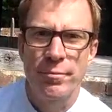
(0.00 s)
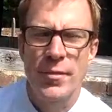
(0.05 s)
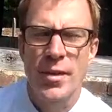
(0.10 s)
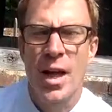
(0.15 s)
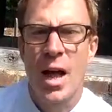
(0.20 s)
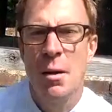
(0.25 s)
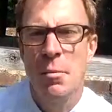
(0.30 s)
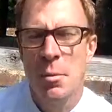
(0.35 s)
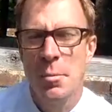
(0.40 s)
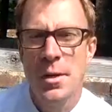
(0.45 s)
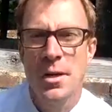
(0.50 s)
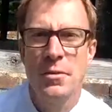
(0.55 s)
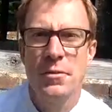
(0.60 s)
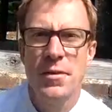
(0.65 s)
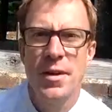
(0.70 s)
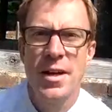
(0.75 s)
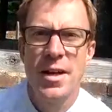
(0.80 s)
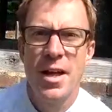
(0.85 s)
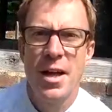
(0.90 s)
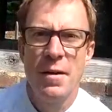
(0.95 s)
I'm a bit of
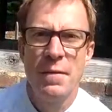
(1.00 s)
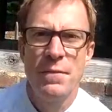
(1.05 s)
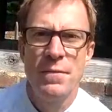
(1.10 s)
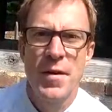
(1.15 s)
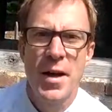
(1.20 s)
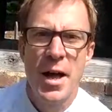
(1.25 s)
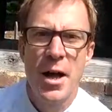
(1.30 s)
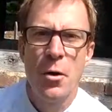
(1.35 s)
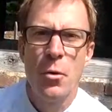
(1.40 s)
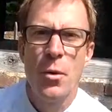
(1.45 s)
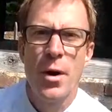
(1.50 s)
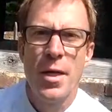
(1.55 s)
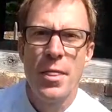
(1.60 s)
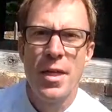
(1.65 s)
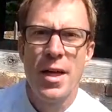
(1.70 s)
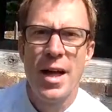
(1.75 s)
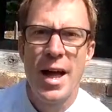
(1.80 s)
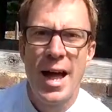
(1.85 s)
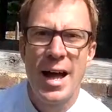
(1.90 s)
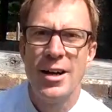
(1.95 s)
a fair
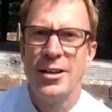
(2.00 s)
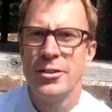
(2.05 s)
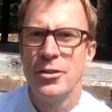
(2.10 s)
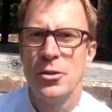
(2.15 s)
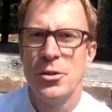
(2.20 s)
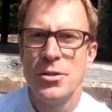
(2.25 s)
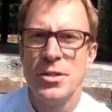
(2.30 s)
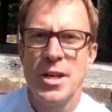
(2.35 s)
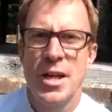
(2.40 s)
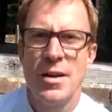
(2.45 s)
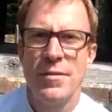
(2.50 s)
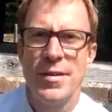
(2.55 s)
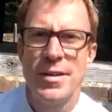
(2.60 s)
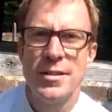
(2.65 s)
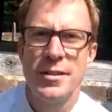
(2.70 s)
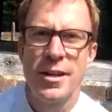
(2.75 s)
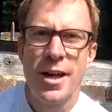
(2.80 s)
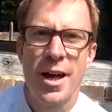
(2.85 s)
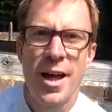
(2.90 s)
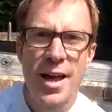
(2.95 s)
weather outdoor
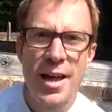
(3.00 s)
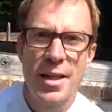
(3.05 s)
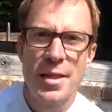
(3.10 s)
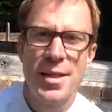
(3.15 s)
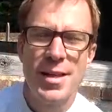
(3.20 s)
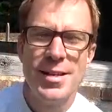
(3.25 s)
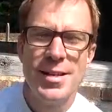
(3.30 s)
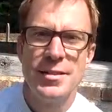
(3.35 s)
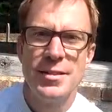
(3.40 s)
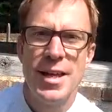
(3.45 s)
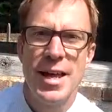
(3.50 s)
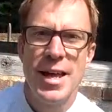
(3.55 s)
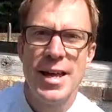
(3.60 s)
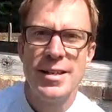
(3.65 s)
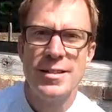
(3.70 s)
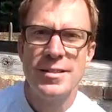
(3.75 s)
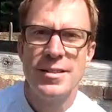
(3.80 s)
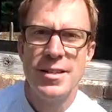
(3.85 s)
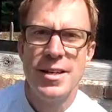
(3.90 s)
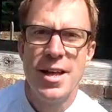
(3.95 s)
service guy these
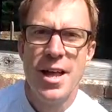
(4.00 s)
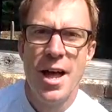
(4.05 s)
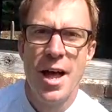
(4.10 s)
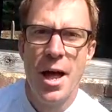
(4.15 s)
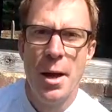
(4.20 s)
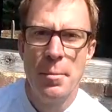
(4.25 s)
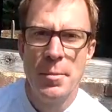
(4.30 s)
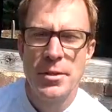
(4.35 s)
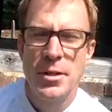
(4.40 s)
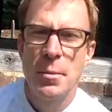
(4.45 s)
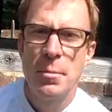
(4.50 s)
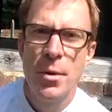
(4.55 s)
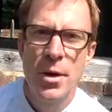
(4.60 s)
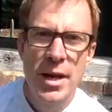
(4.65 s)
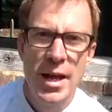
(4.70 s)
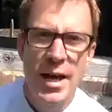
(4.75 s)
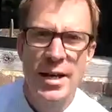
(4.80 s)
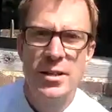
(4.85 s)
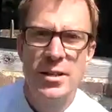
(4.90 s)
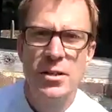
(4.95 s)
days. So put
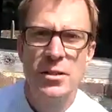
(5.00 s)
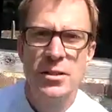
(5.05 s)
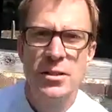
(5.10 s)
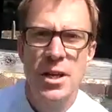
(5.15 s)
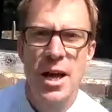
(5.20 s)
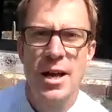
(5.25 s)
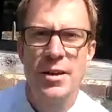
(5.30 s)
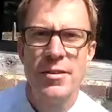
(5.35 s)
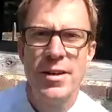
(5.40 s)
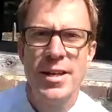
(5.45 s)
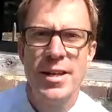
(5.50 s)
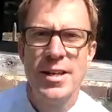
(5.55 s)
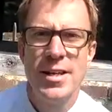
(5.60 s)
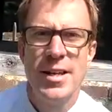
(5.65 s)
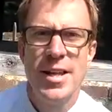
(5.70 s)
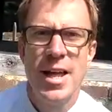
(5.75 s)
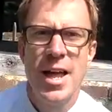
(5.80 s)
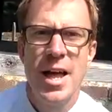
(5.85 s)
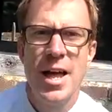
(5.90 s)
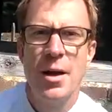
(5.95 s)
that in your diary.
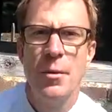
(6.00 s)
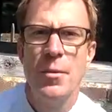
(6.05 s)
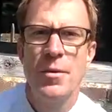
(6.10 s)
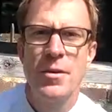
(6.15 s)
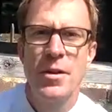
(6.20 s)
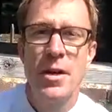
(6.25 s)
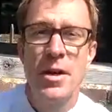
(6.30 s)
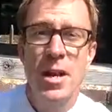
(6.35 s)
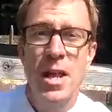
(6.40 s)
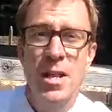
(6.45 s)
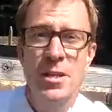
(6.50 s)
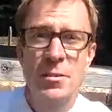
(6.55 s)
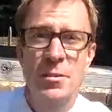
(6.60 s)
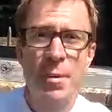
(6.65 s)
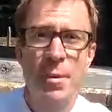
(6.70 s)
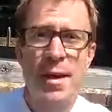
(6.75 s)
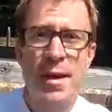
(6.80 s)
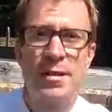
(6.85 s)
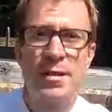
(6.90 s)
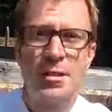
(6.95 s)
We've got enough
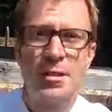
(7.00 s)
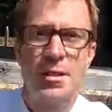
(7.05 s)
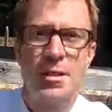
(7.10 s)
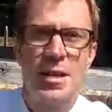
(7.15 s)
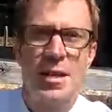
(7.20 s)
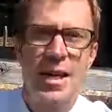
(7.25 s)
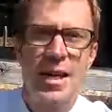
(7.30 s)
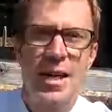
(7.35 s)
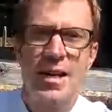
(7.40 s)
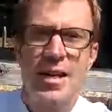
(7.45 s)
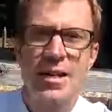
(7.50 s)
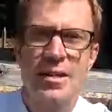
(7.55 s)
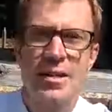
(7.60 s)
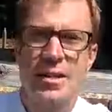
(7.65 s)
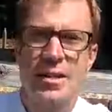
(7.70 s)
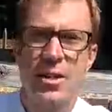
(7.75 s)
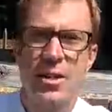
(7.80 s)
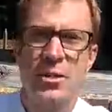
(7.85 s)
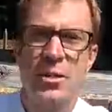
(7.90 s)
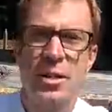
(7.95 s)
space to do that in a
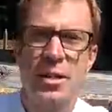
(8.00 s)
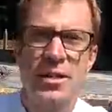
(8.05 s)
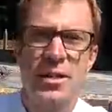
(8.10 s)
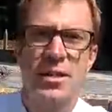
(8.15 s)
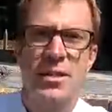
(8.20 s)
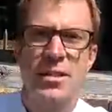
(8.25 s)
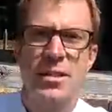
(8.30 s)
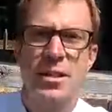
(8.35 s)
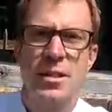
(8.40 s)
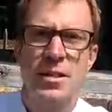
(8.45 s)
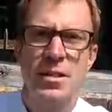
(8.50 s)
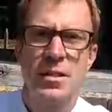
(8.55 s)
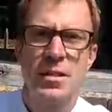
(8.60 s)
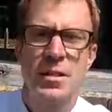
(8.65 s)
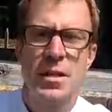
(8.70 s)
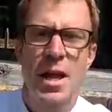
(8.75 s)
socially distanced